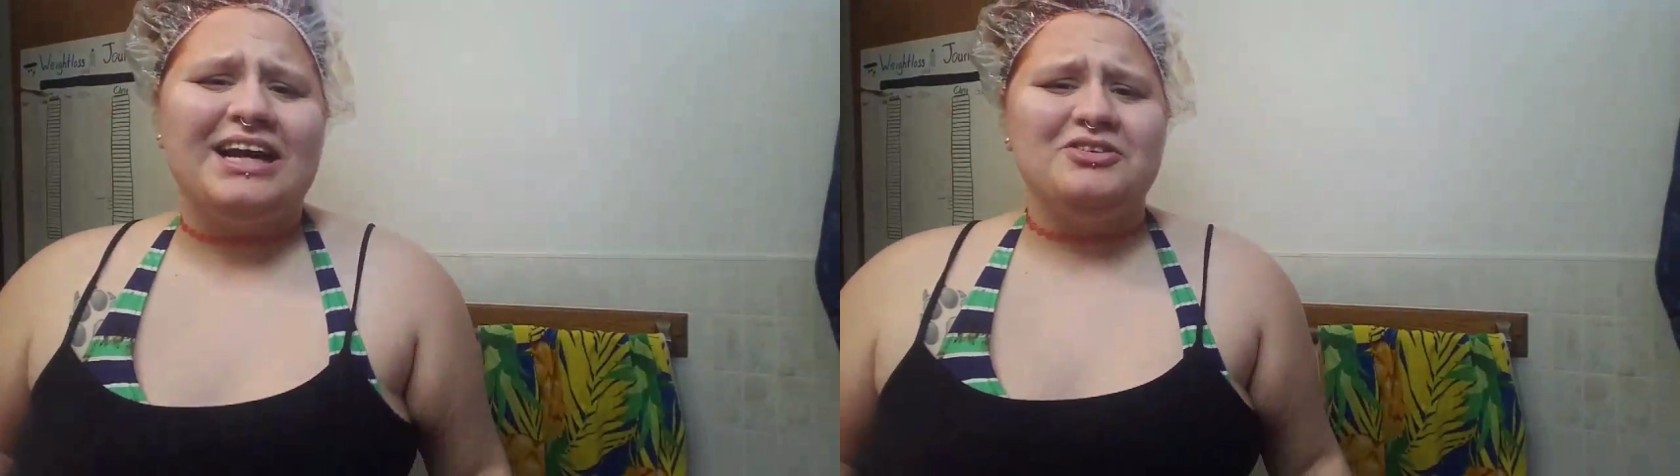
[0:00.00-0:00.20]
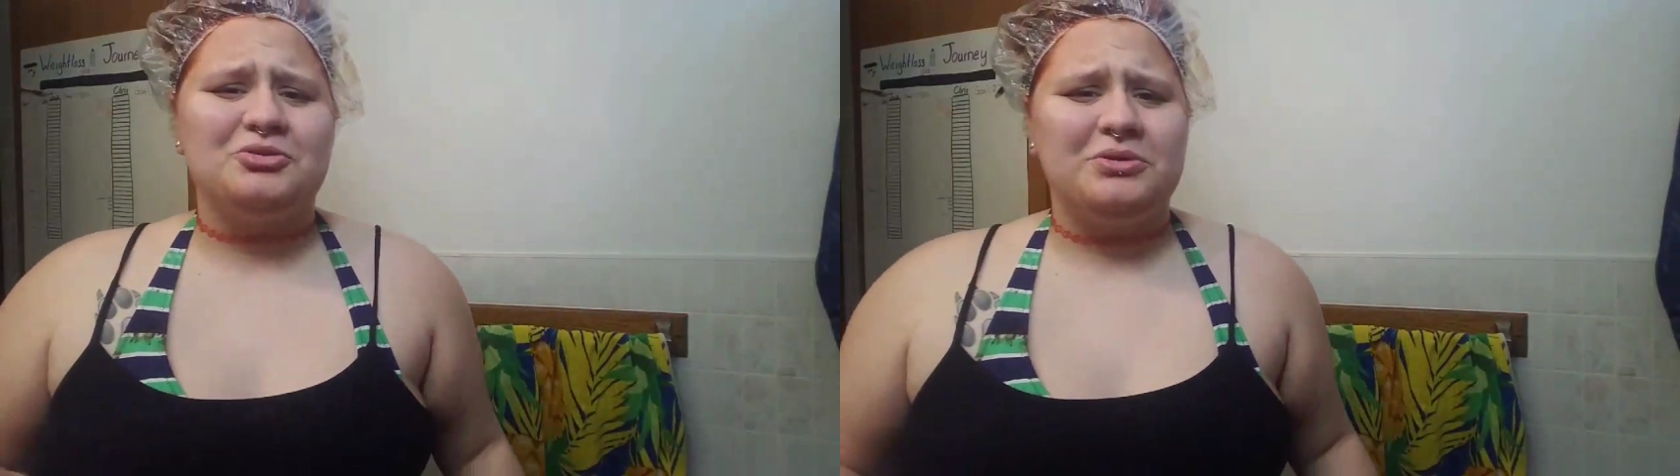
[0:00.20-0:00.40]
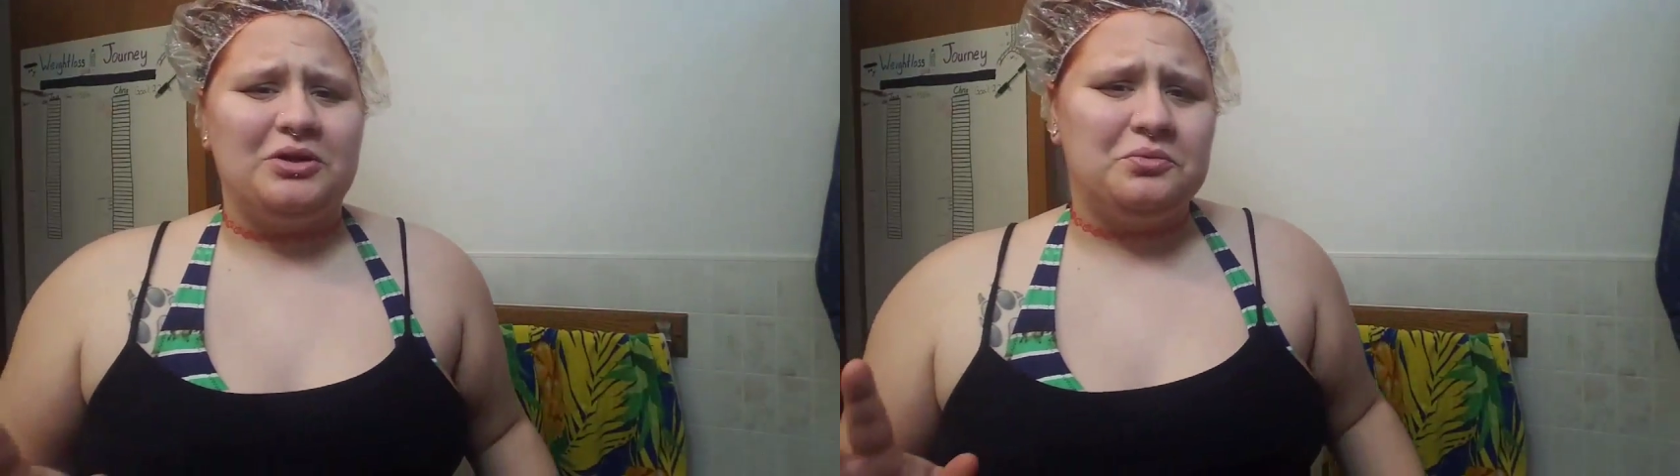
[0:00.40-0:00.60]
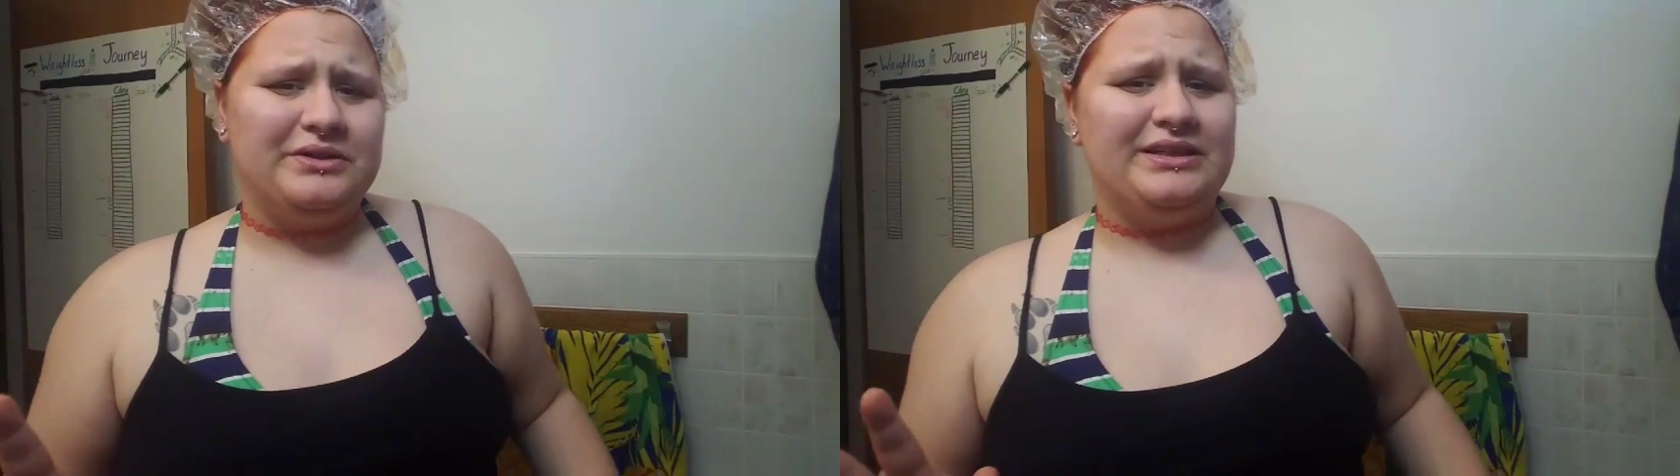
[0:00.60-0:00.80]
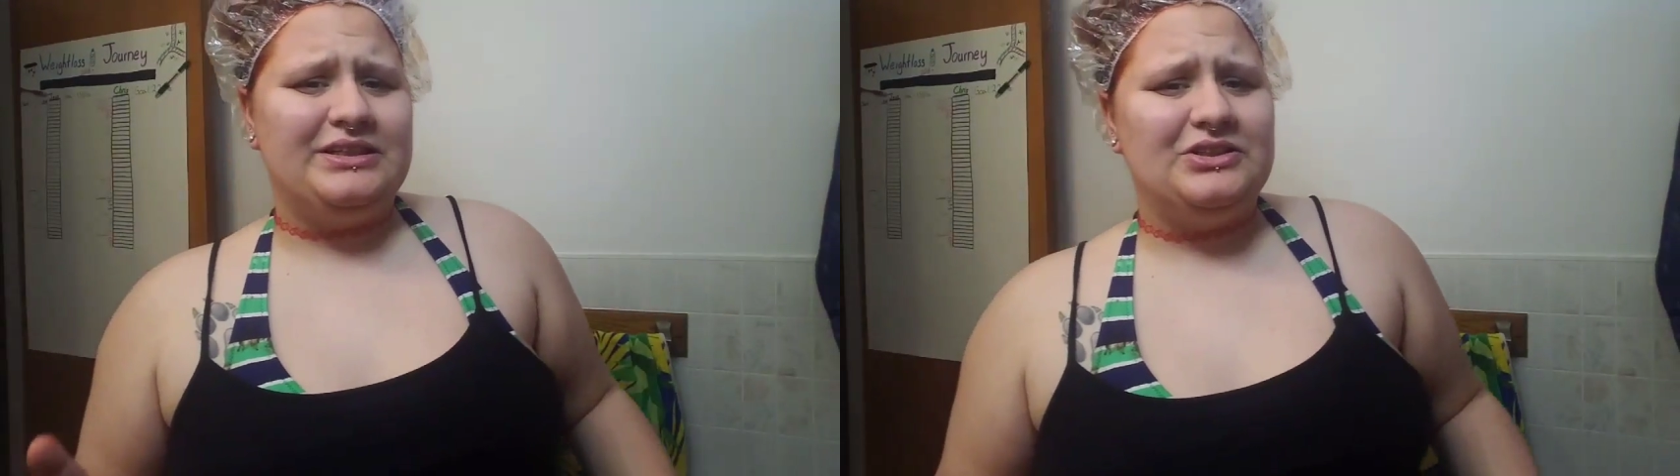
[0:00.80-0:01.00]
of times when I
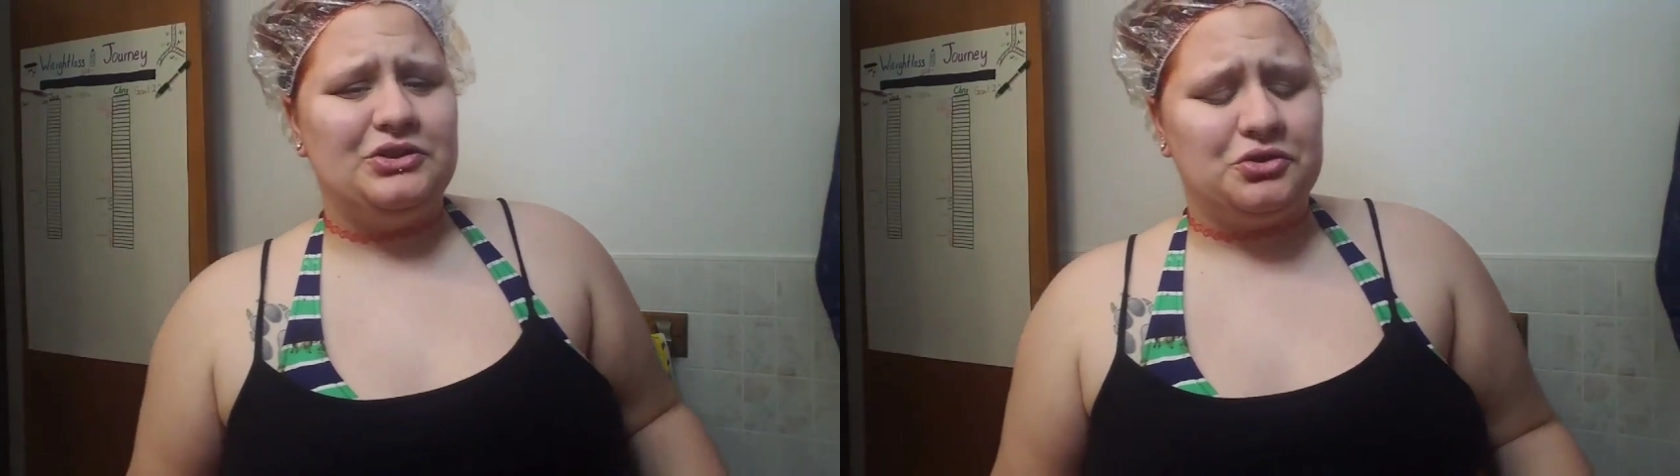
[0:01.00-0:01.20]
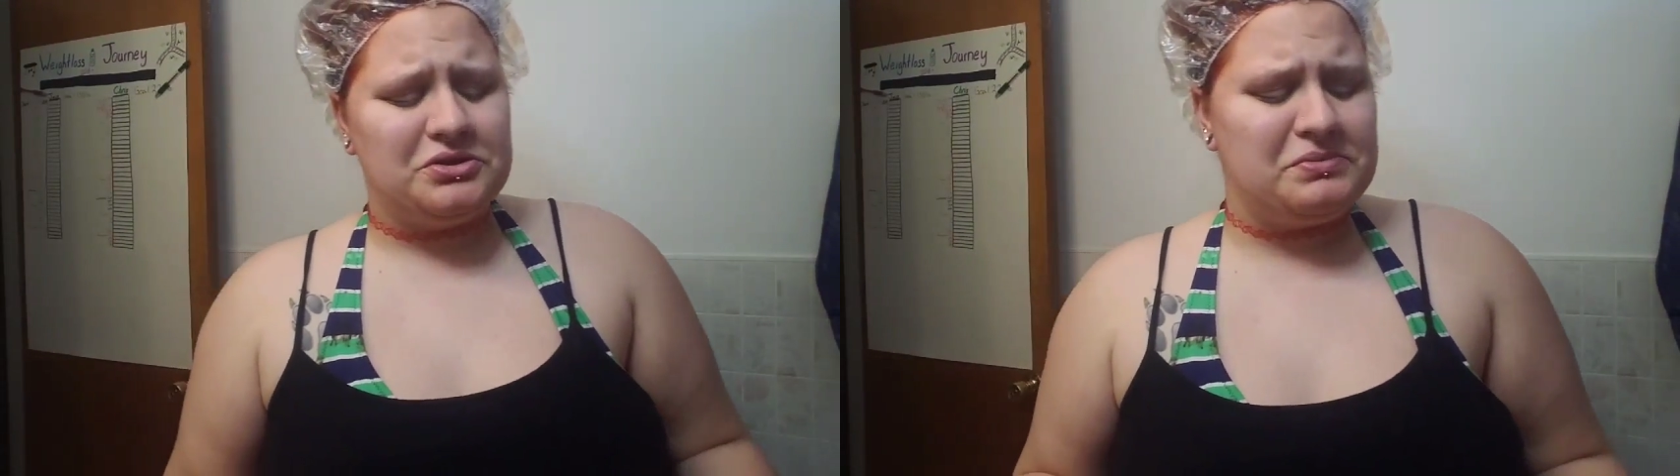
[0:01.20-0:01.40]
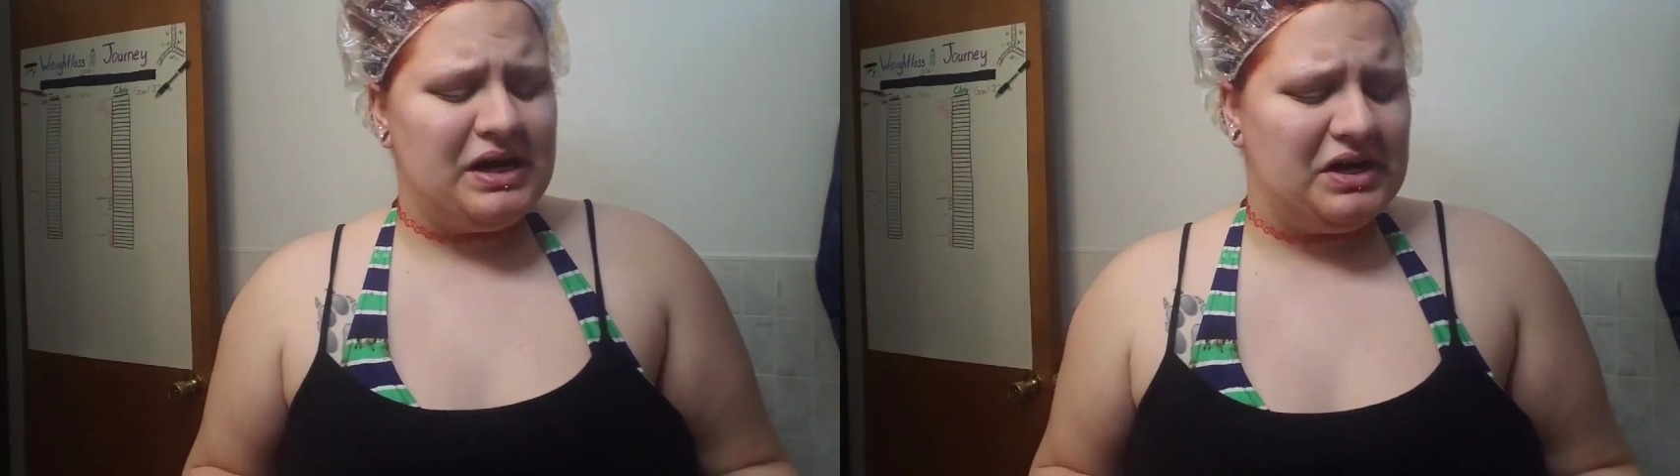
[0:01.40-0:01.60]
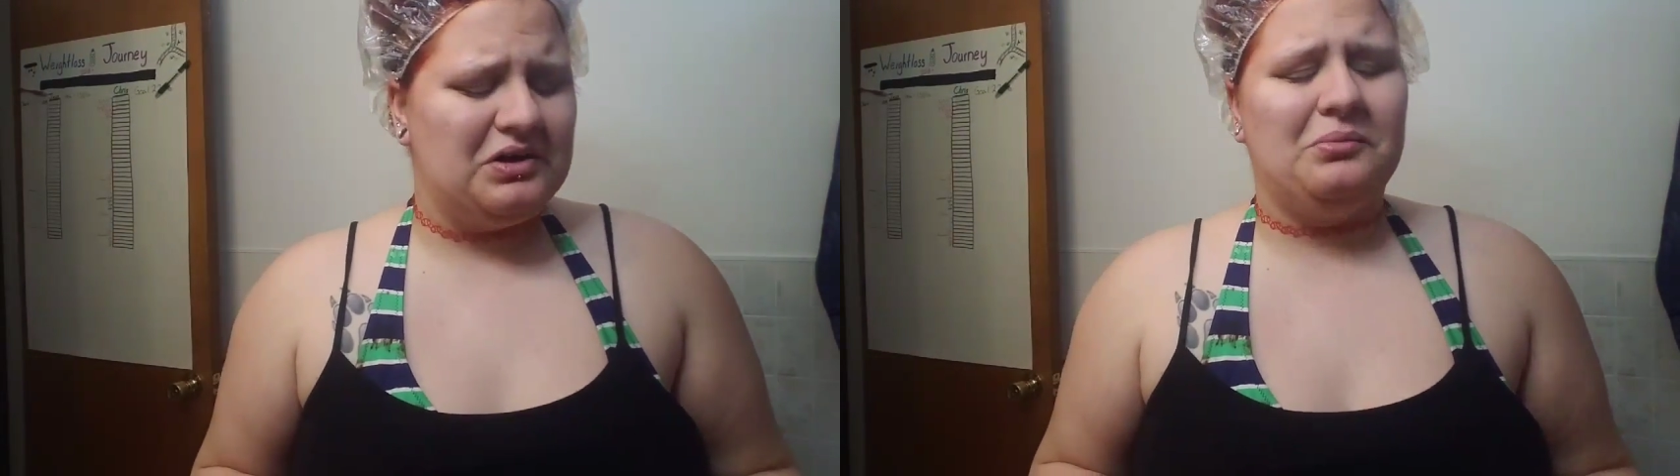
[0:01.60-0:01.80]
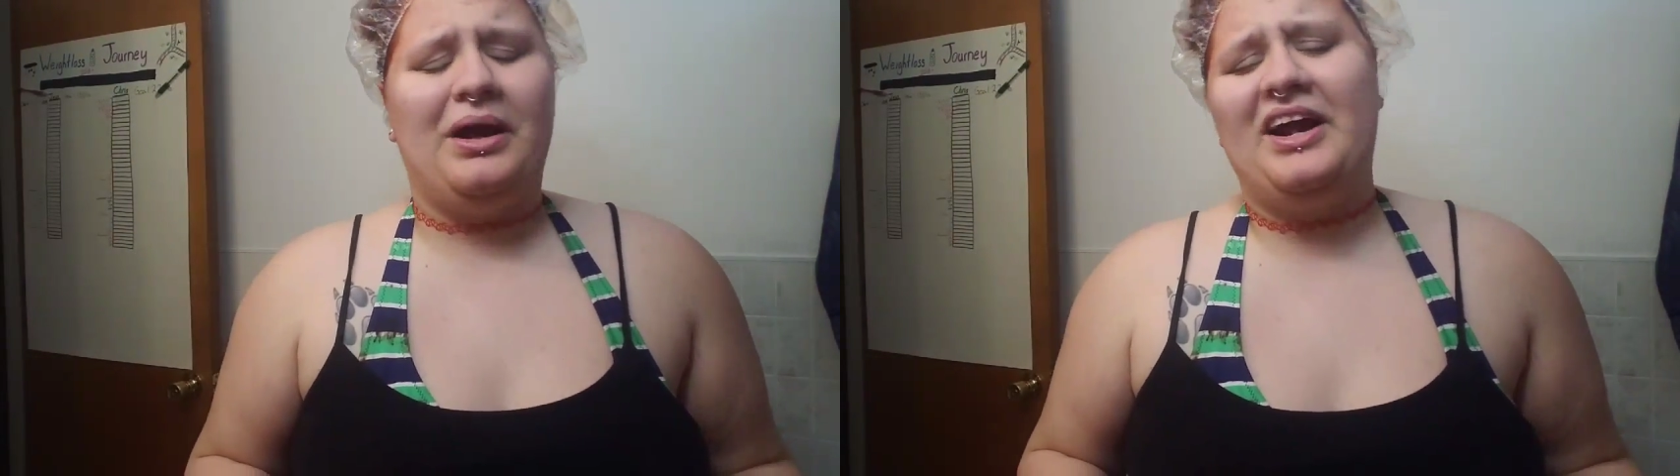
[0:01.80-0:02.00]
really need to treat my
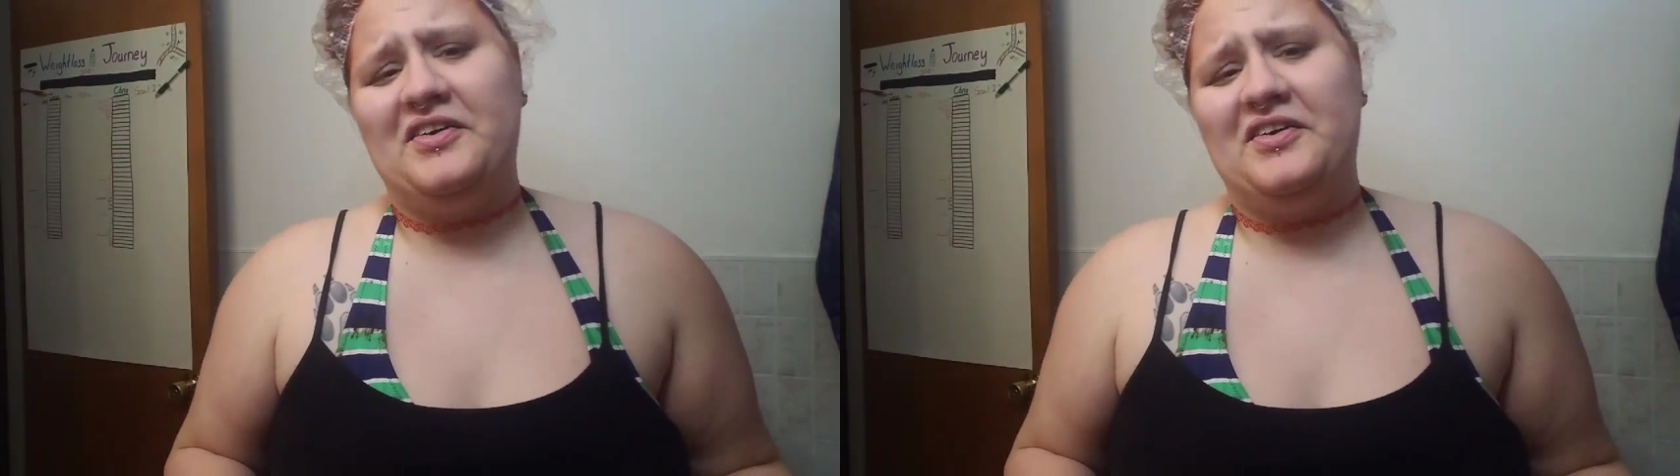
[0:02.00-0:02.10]
hair